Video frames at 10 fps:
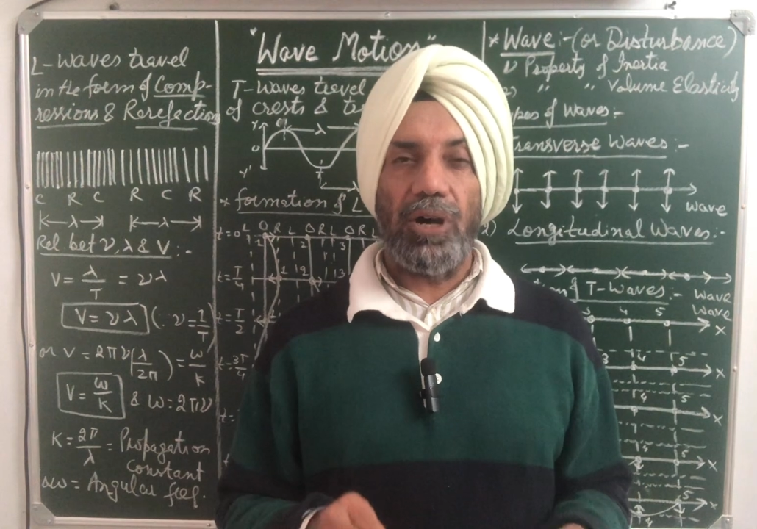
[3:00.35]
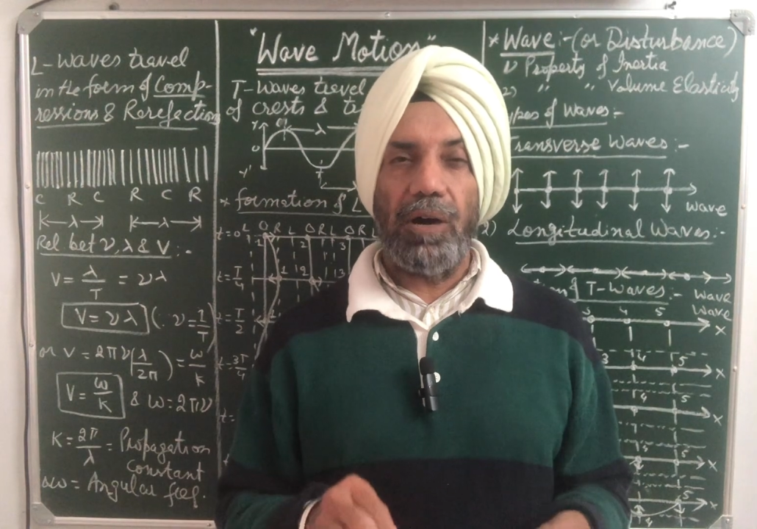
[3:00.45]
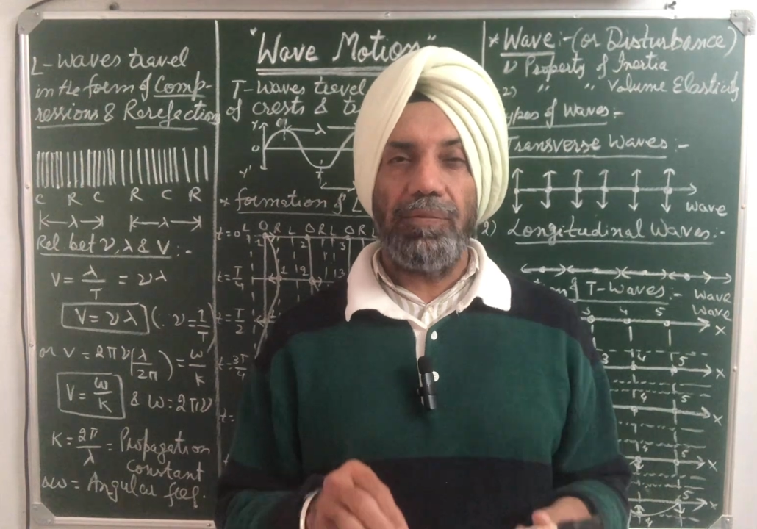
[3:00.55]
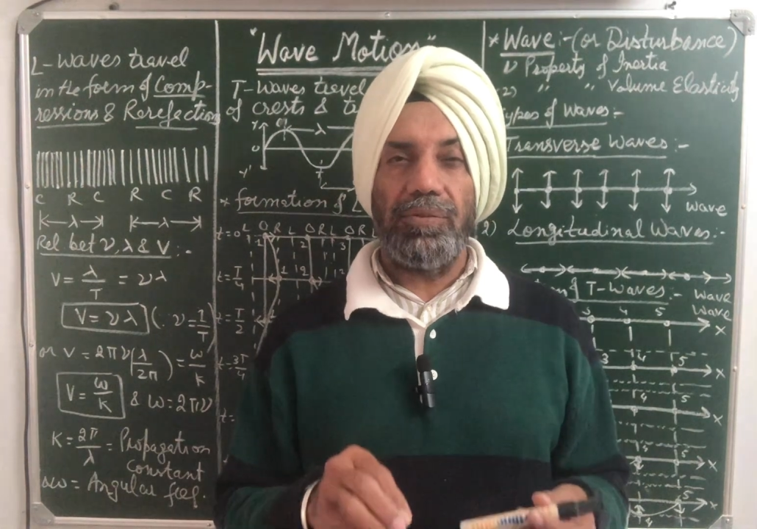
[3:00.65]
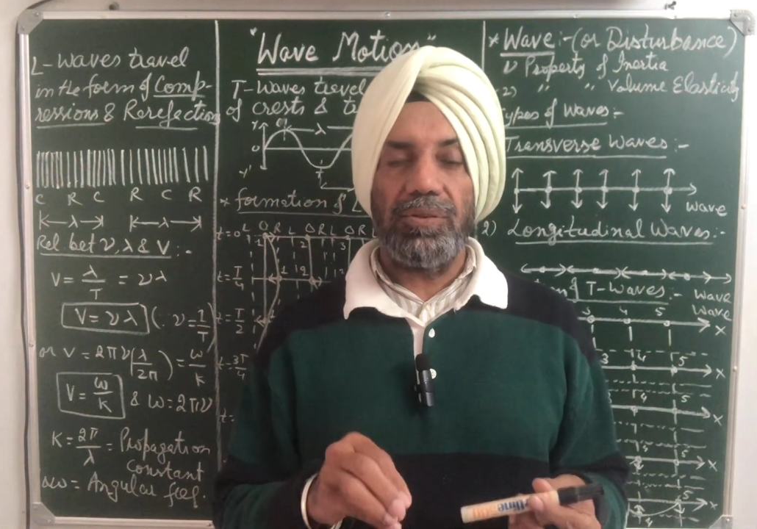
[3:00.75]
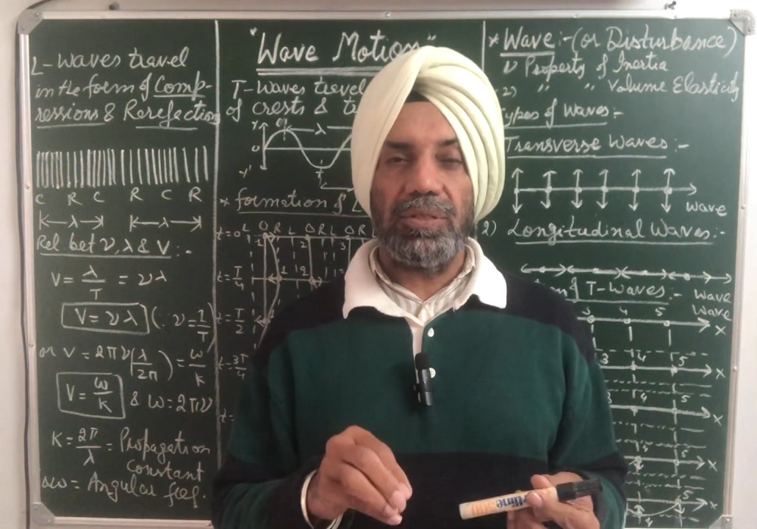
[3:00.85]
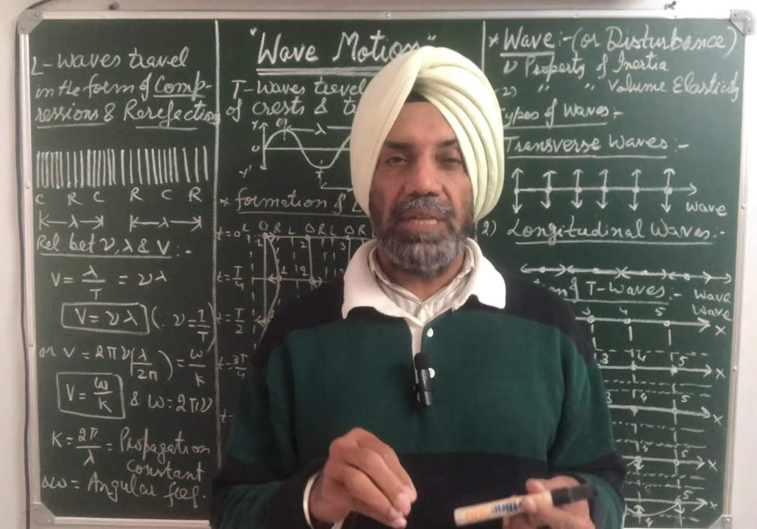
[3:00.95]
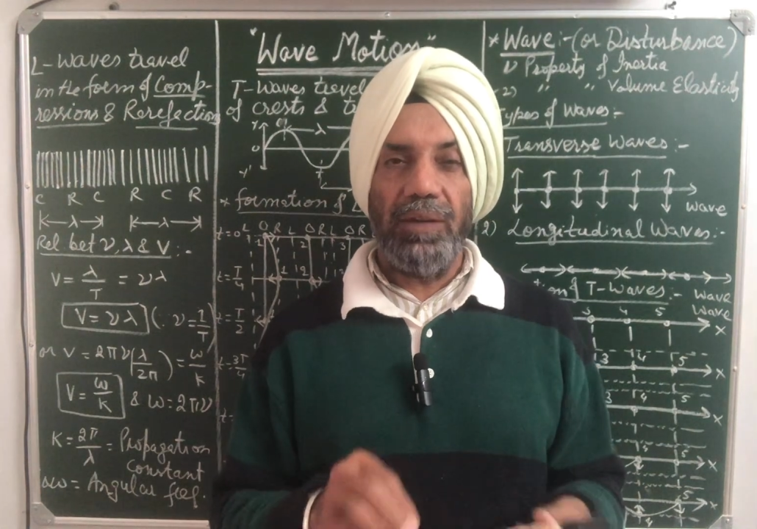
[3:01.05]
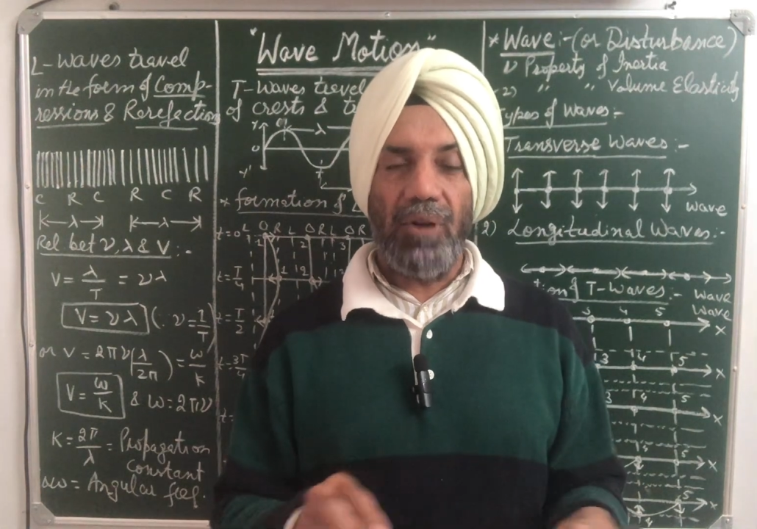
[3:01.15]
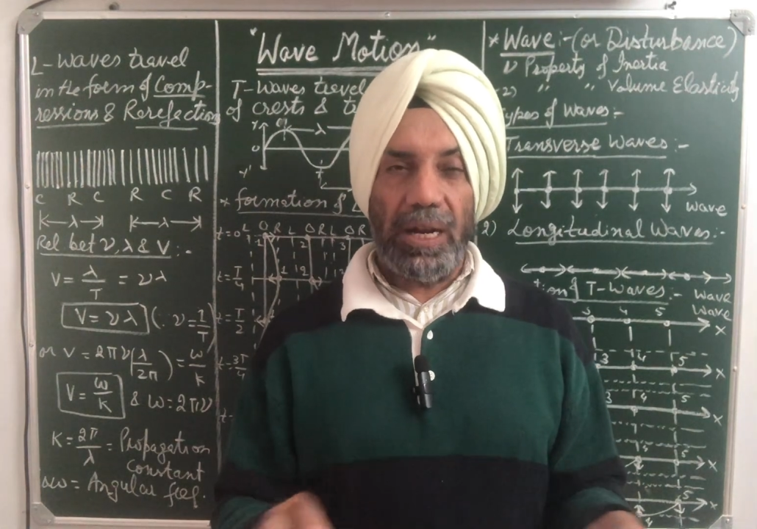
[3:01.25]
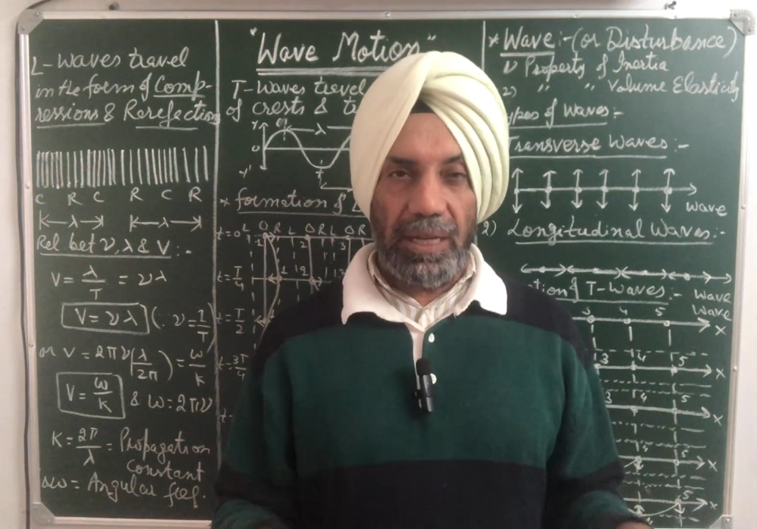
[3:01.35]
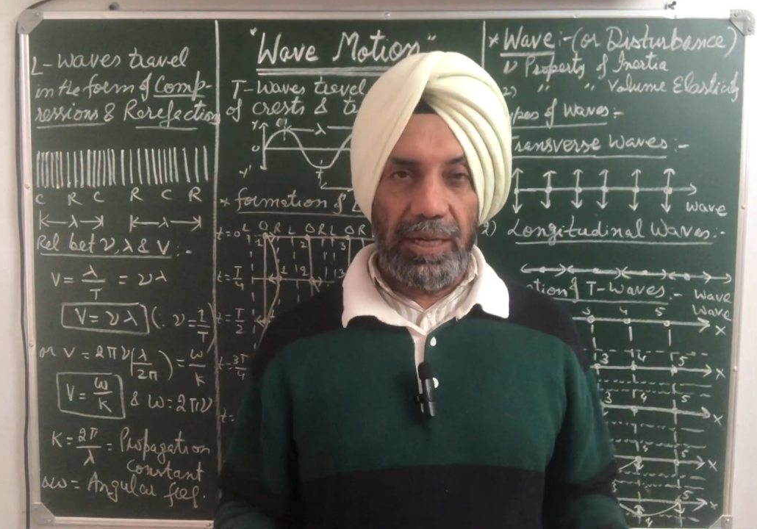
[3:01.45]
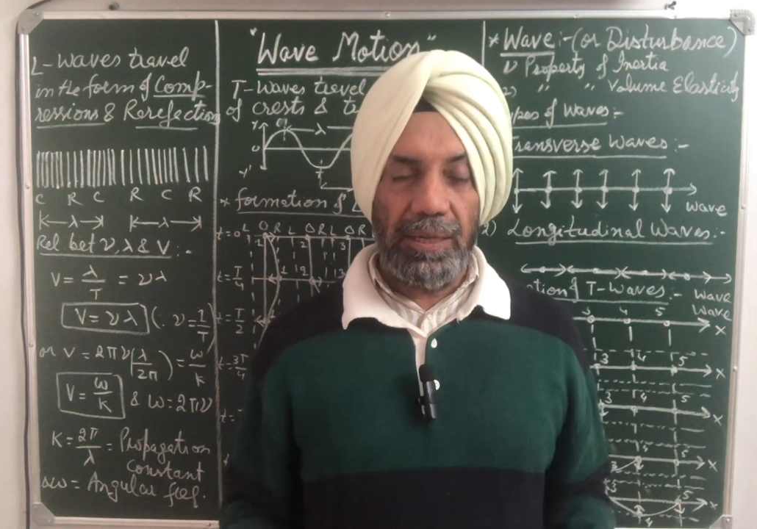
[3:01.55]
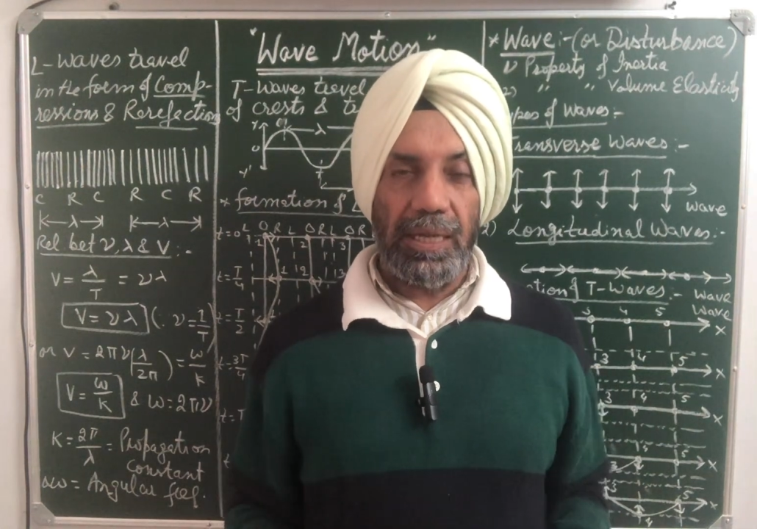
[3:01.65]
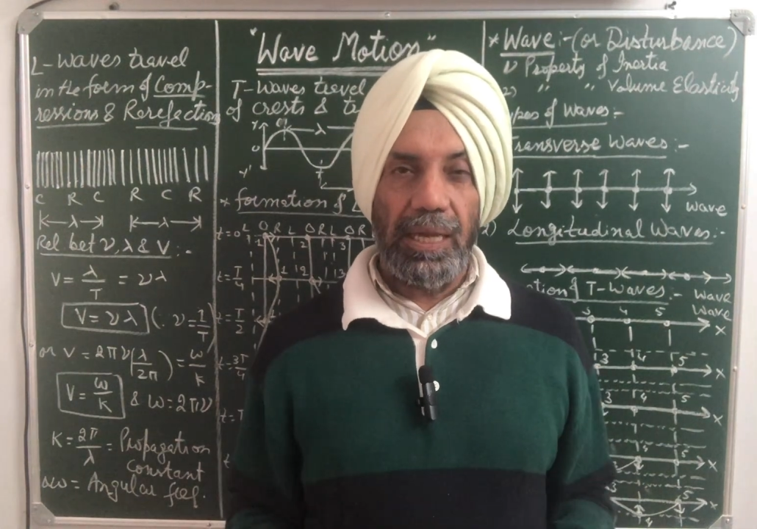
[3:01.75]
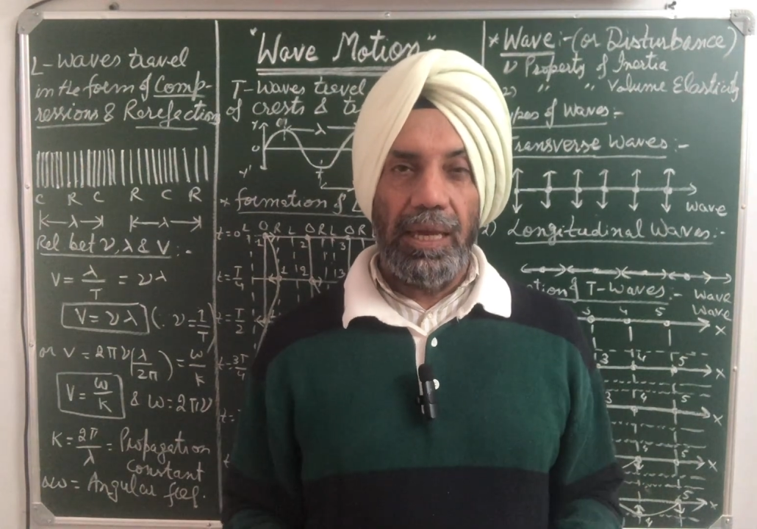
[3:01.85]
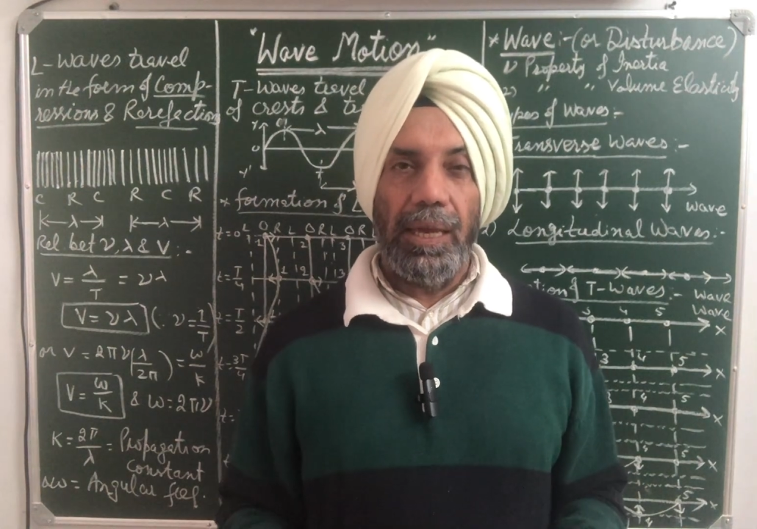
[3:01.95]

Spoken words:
of still water,